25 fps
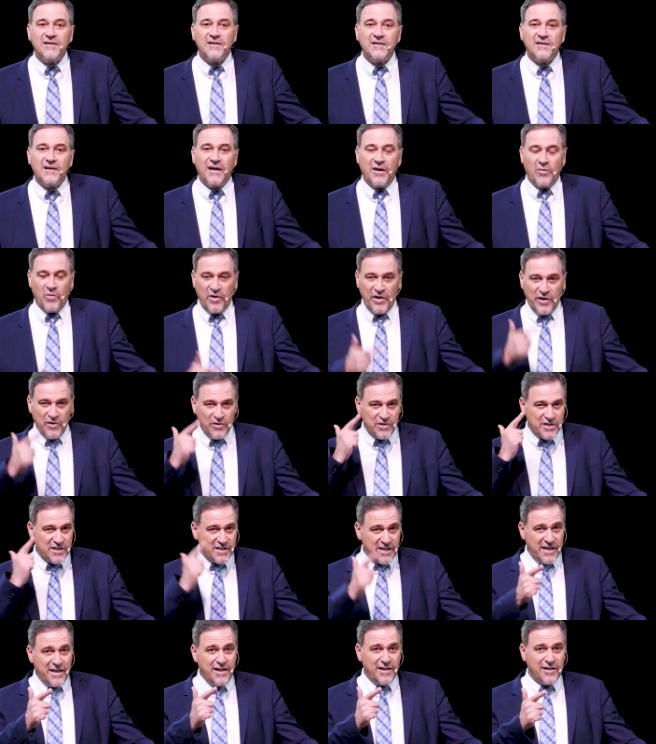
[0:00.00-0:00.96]
And when you
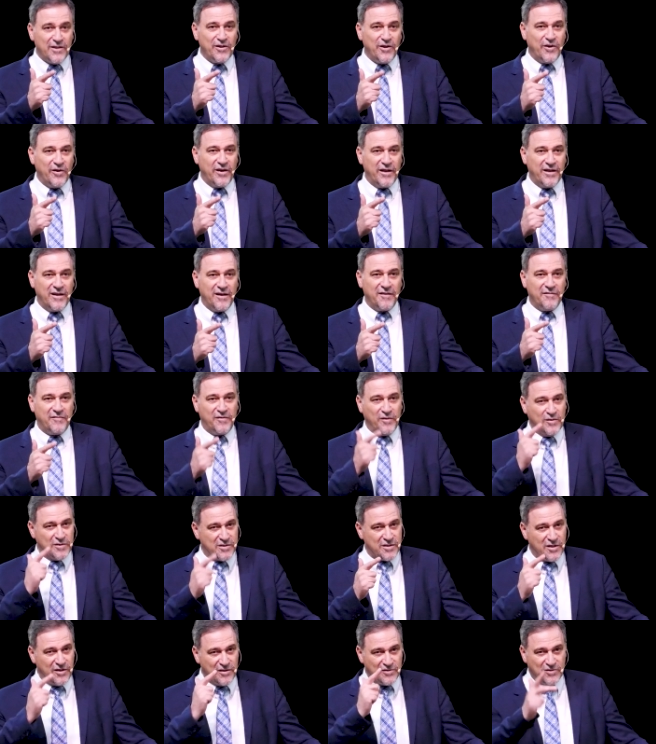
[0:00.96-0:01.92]
say it long enough, you'll
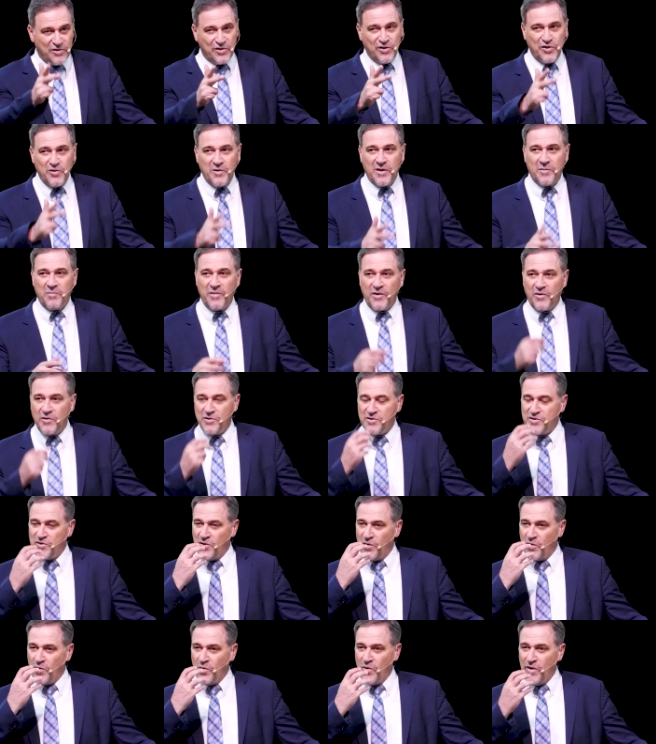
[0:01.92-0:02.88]
start to do it because
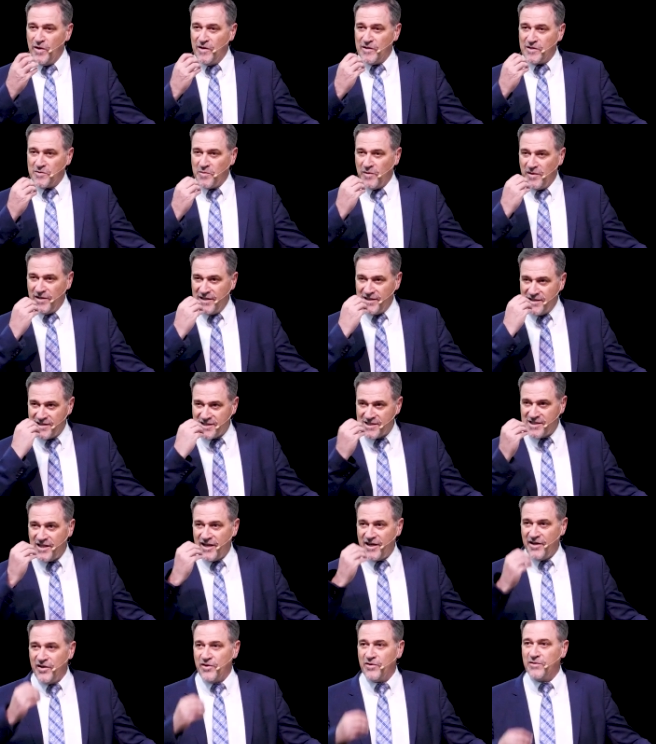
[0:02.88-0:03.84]
your words will
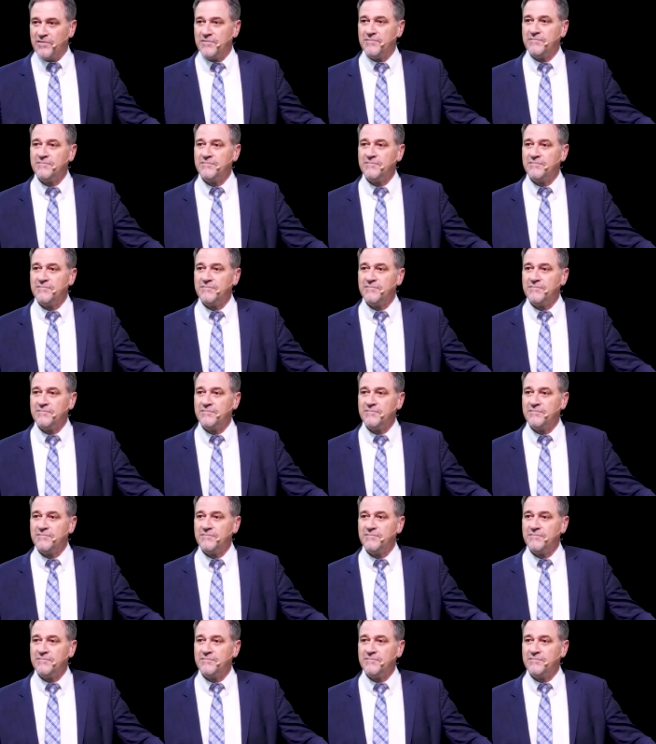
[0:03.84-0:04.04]
ensnare you.